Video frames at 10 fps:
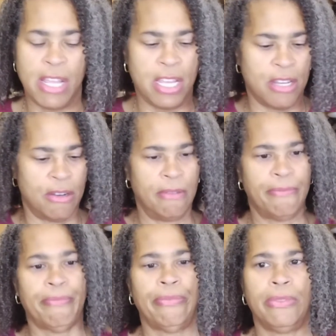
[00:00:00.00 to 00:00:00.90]
over
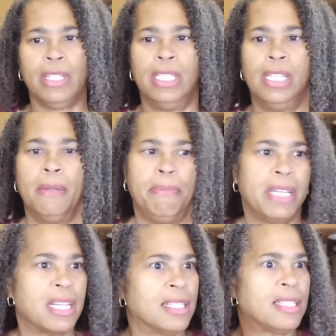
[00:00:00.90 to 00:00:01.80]
here
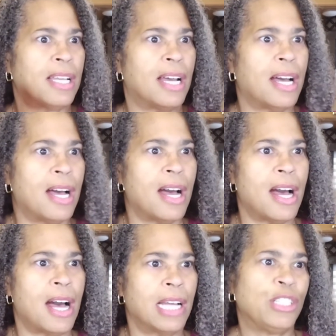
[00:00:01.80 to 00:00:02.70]
because
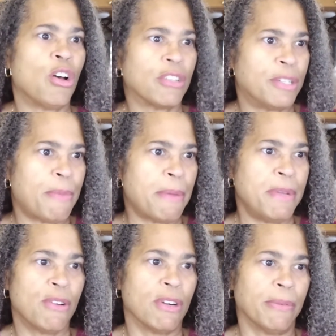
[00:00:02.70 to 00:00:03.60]
I talk to my
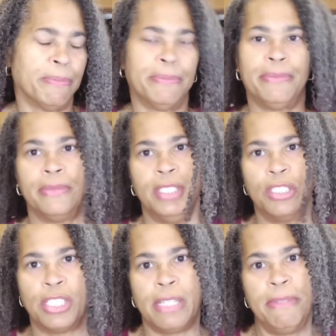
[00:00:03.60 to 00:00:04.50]
mirror.
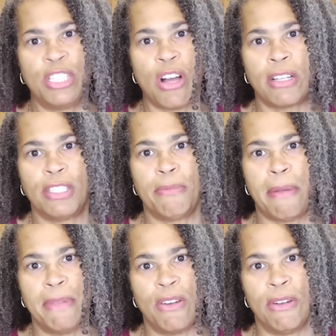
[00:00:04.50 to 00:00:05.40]
You'll see me talking to
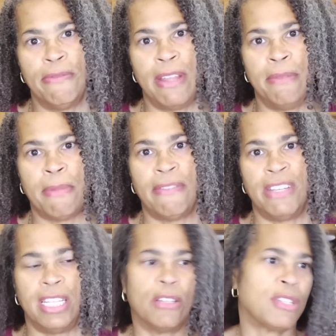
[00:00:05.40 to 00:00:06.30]
my mirror in my
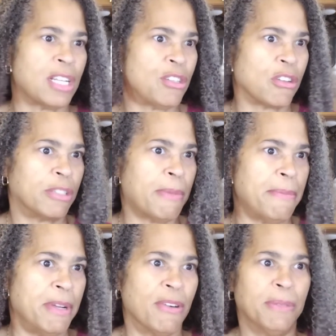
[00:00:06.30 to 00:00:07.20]
videos. I talk to
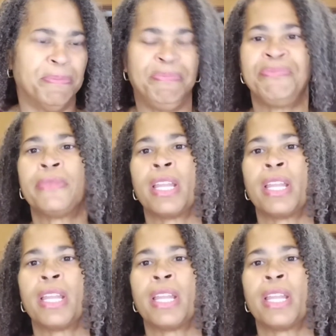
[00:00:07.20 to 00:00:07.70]
my mirror.